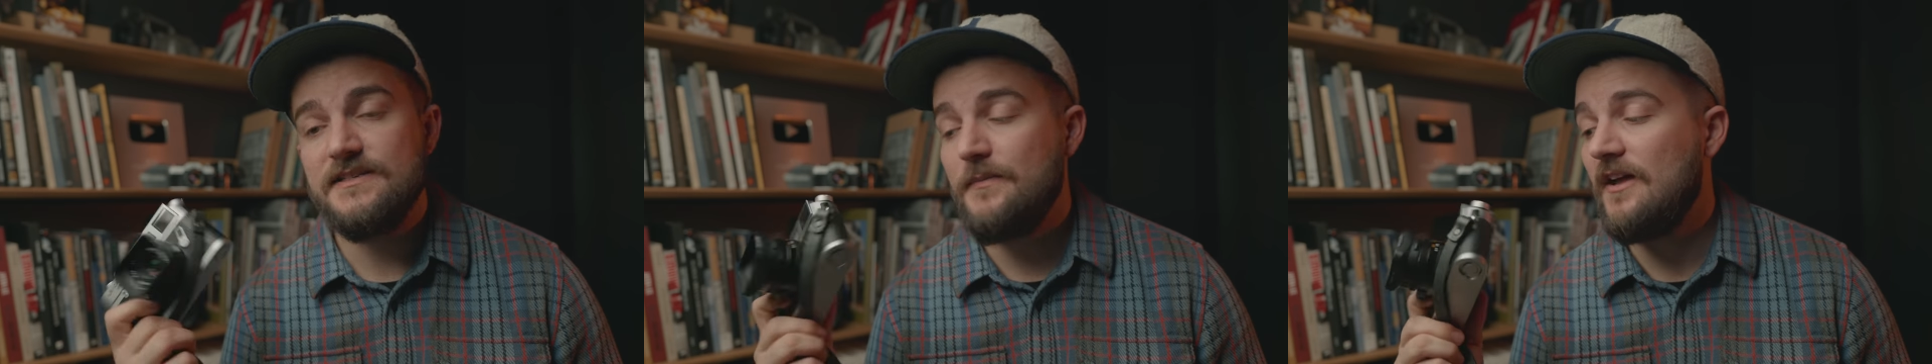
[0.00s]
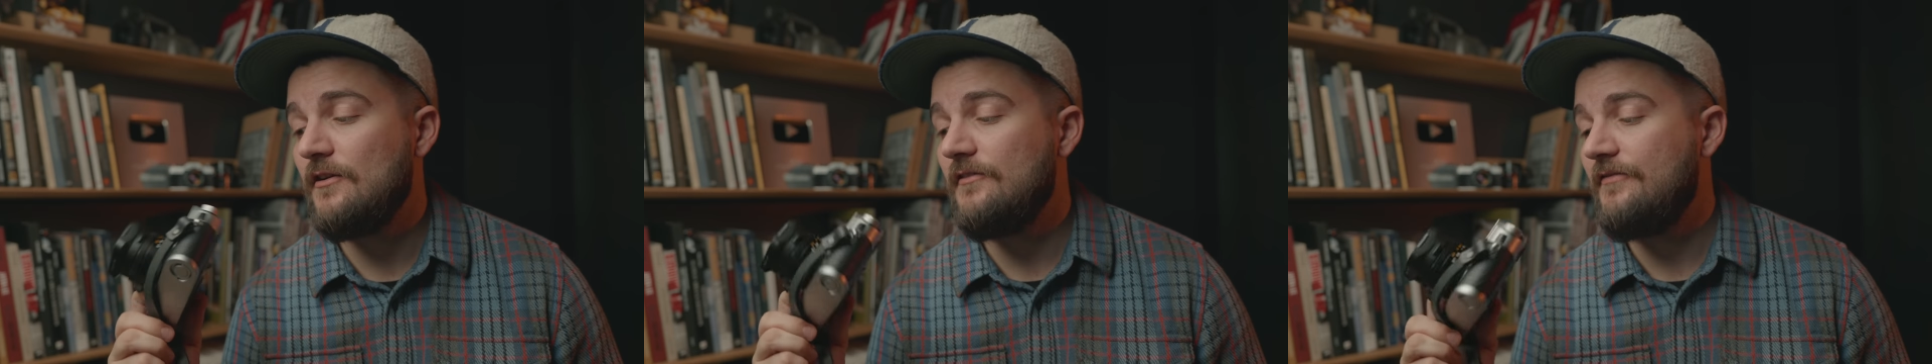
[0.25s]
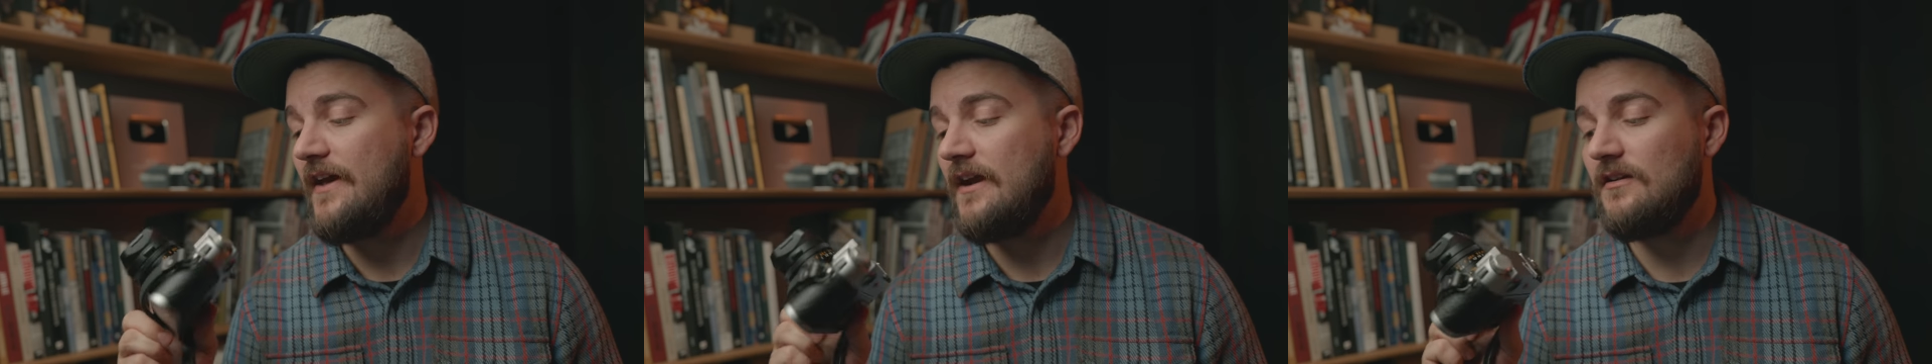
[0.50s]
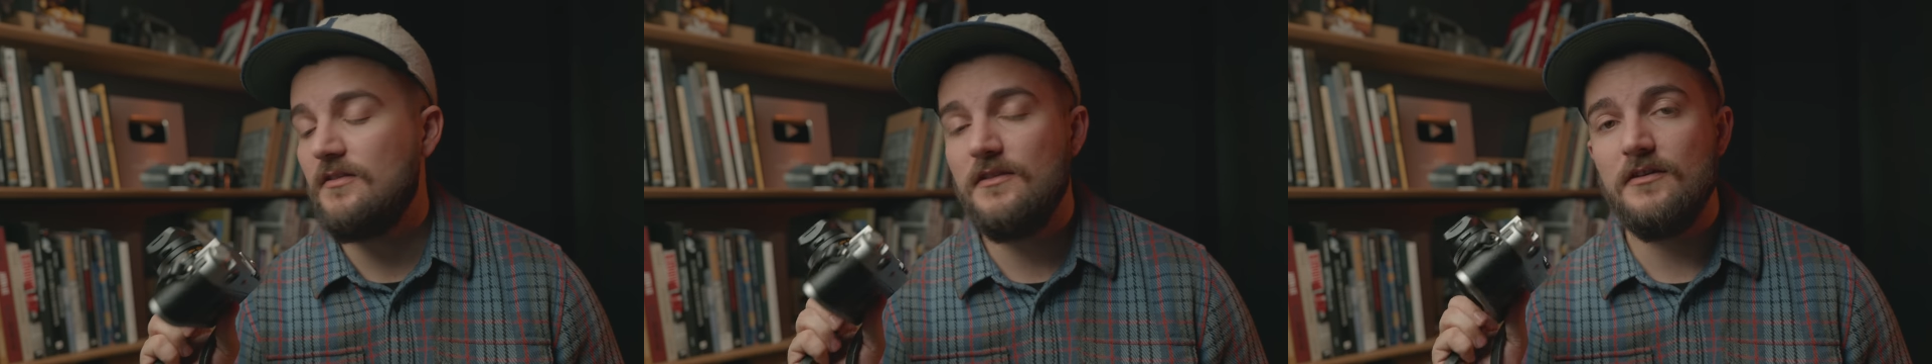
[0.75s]
As a matter of
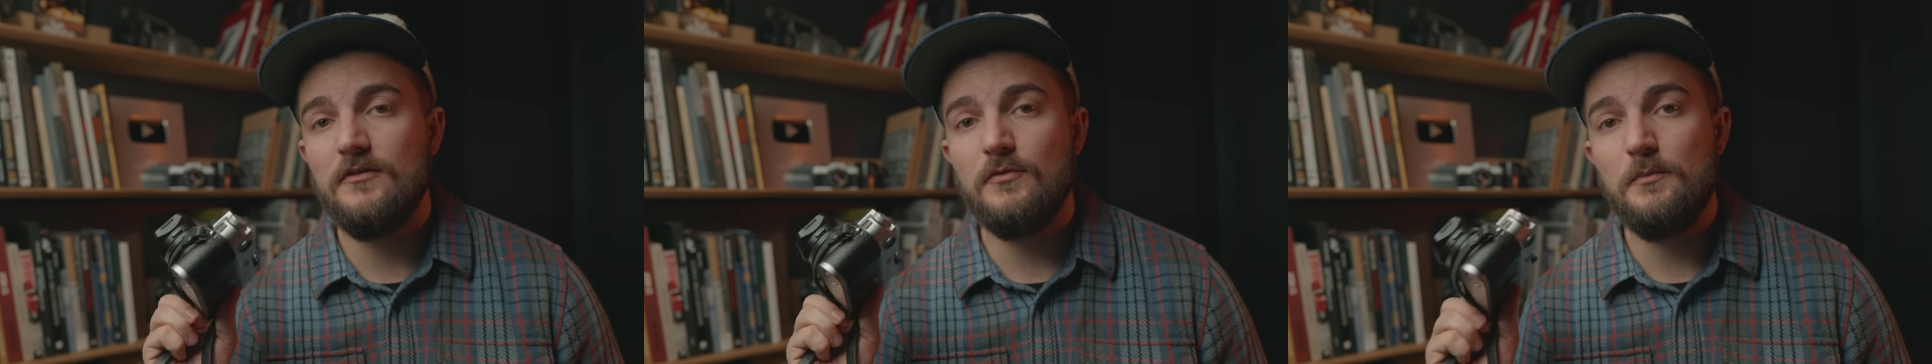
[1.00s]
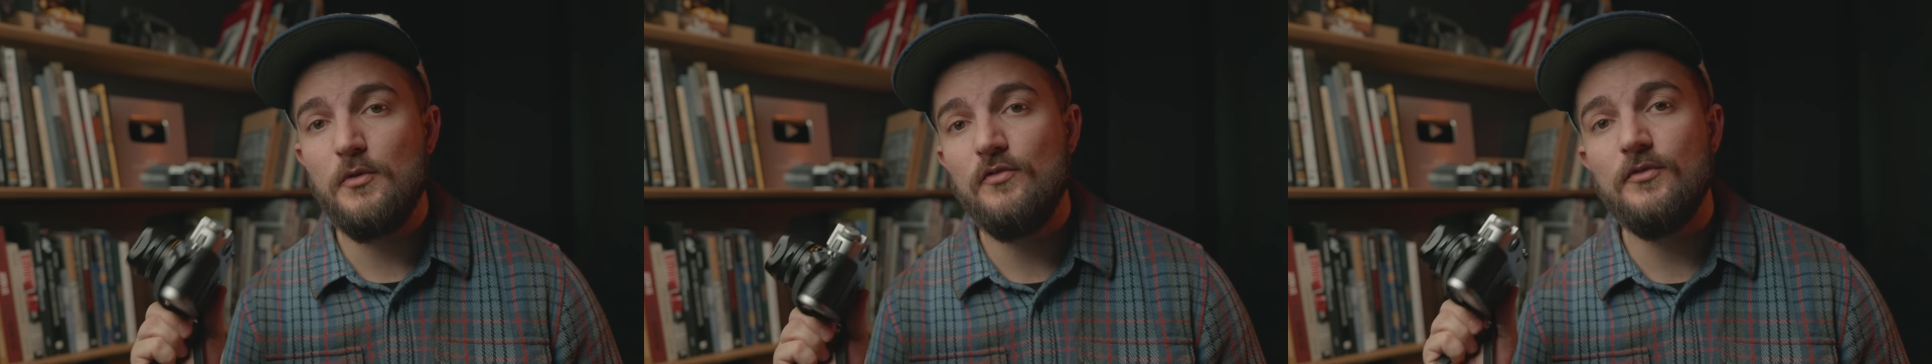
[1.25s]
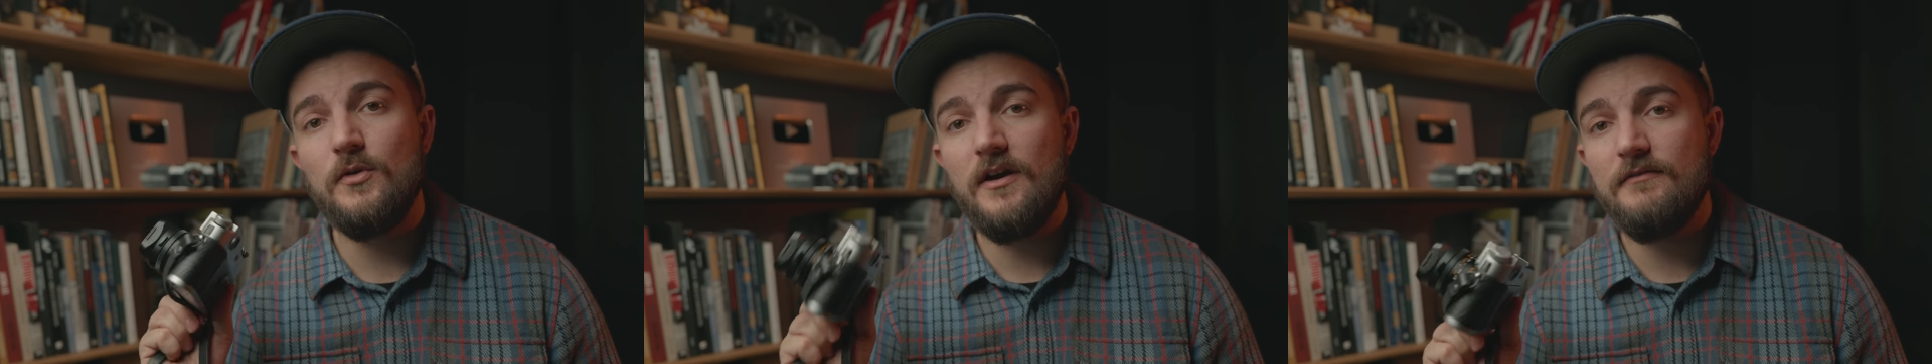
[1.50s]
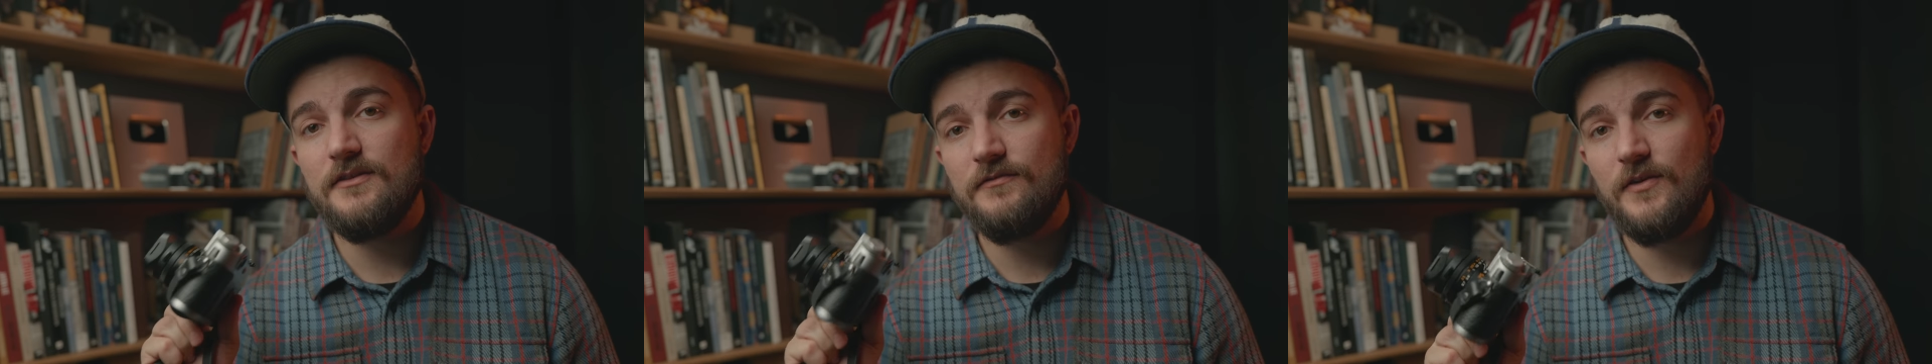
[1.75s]
fact, the removal
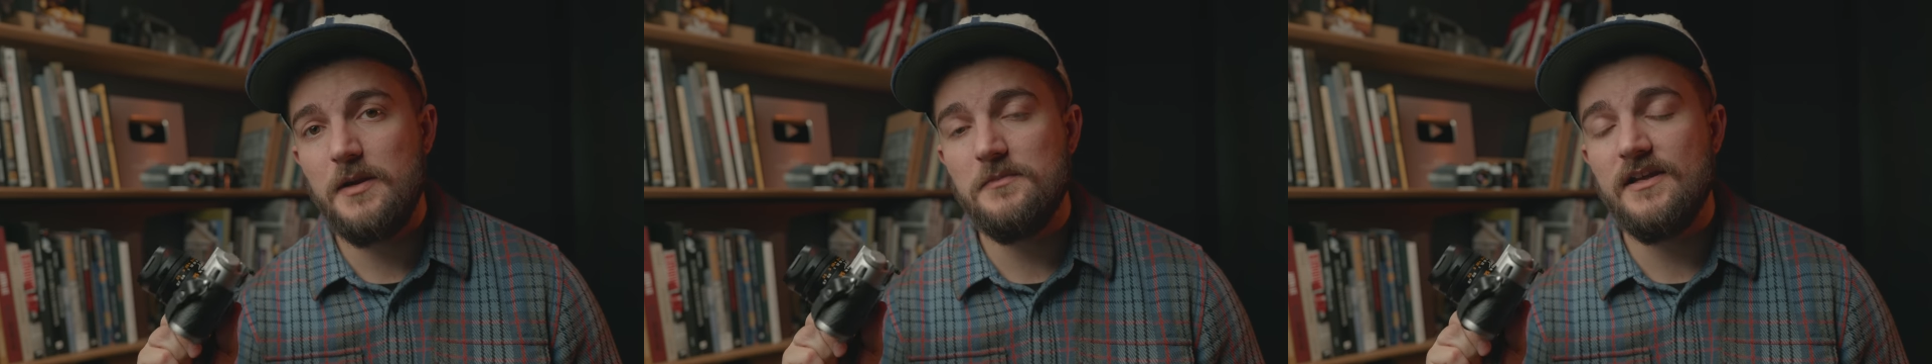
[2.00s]
of the frame